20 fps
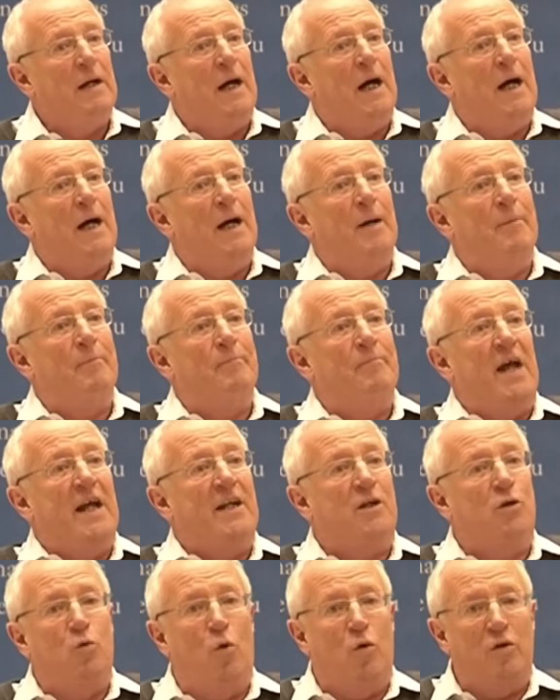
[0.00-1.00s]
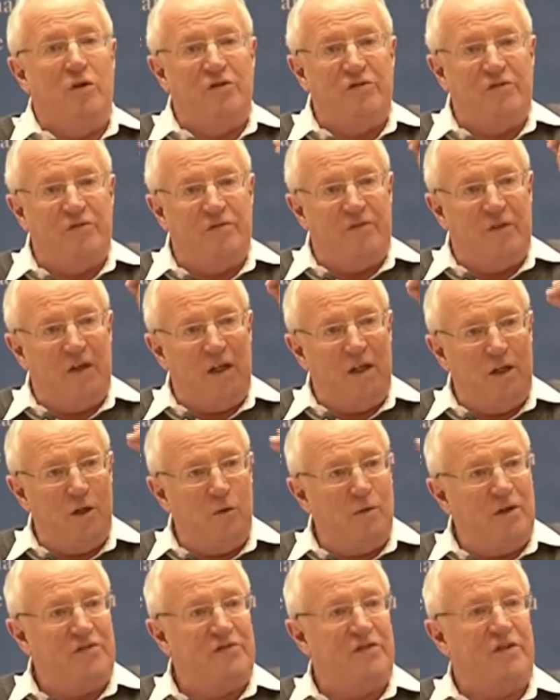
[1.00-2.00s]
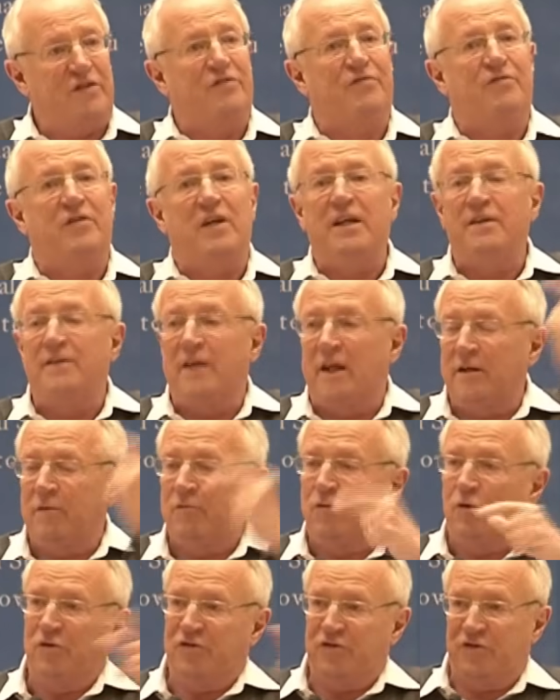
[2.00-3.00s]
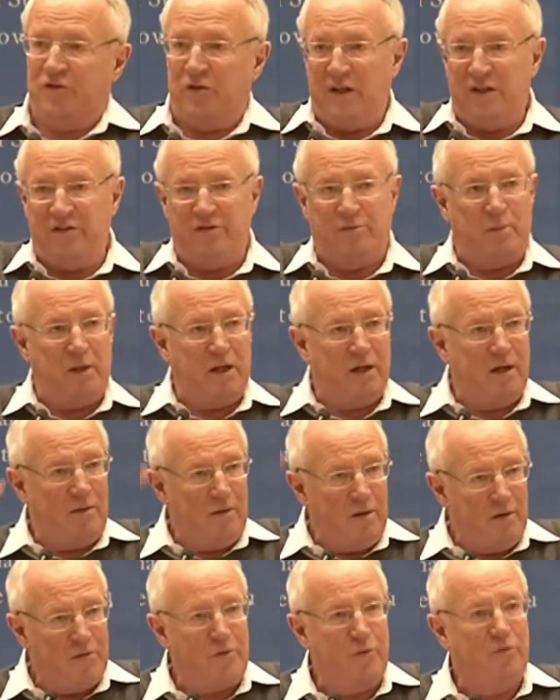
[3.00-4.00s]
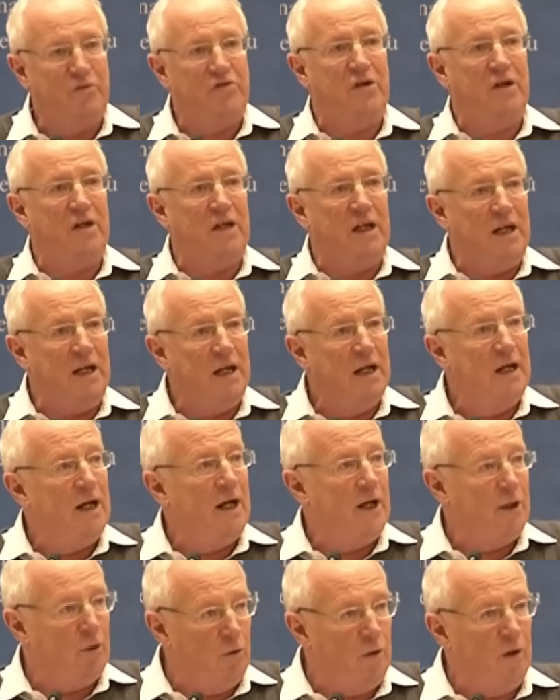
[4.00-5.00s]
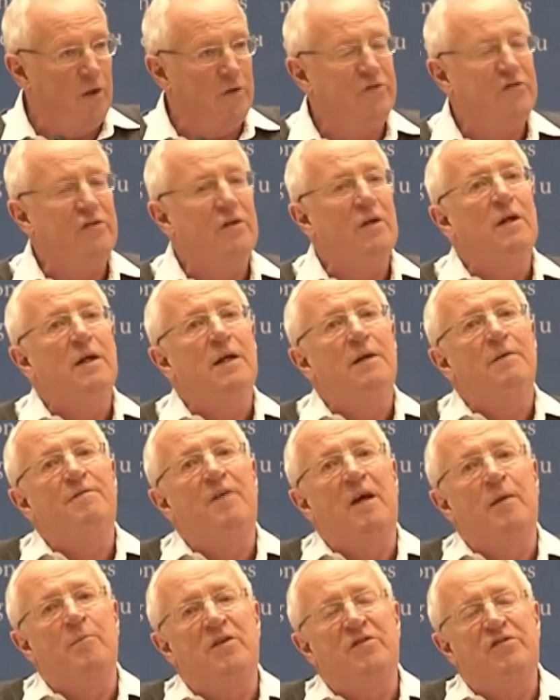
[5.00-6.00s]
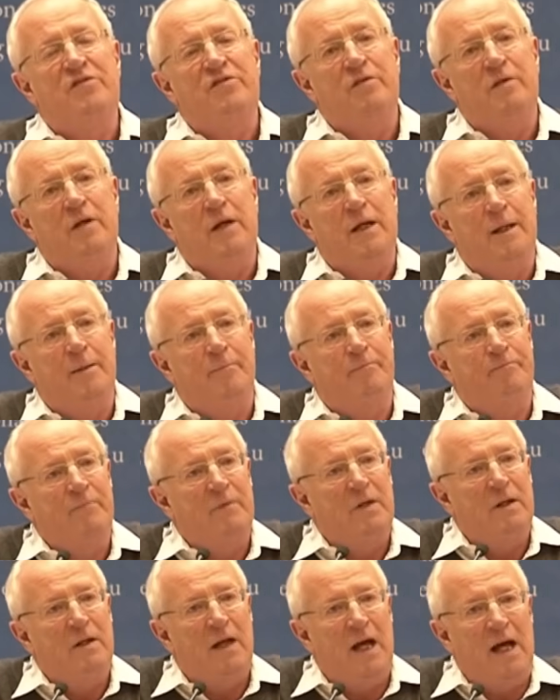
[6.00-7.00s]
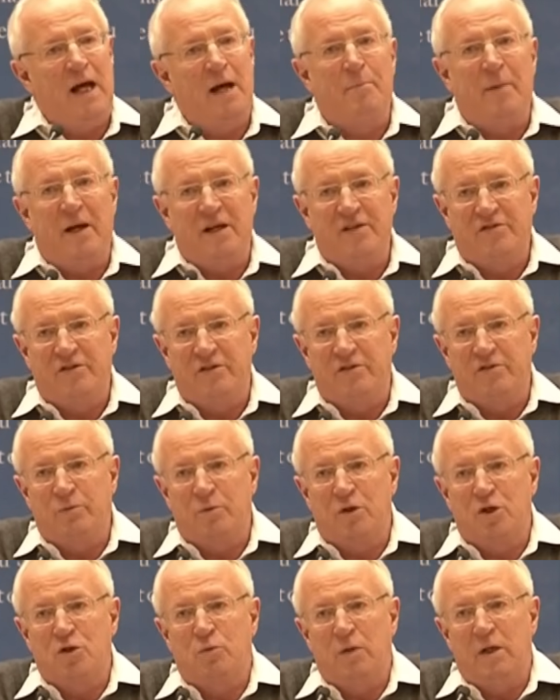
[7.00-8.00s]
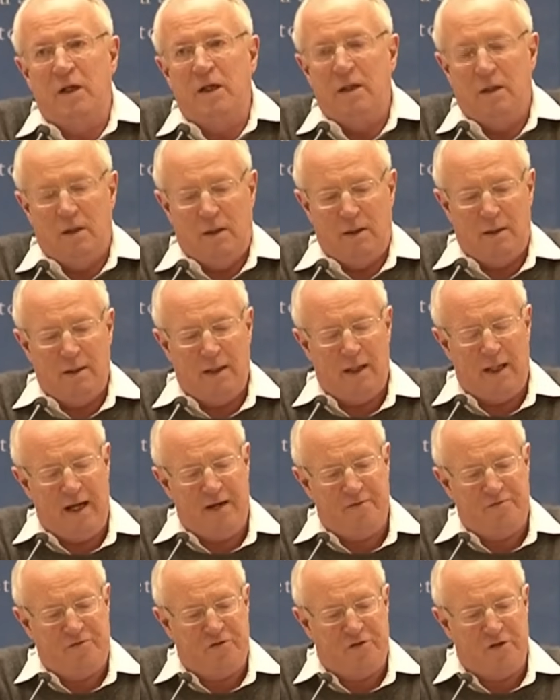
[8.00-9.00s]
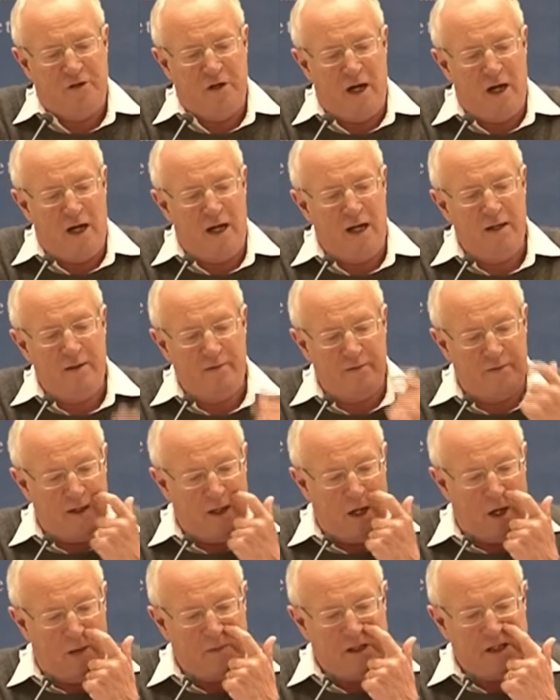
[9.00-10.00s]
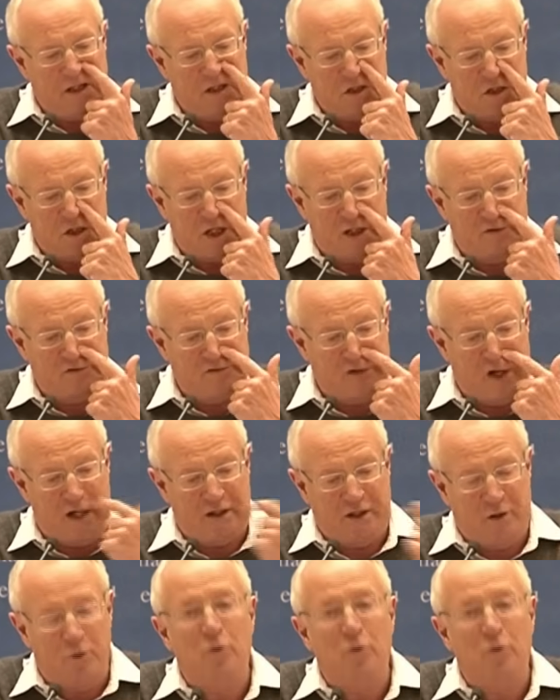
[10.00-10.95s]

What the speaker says: headquarters of the US Sixth Fleet, then of course to Izmir, through Turkey, and all those famous air bases, which we have to deny the Armenian genocide in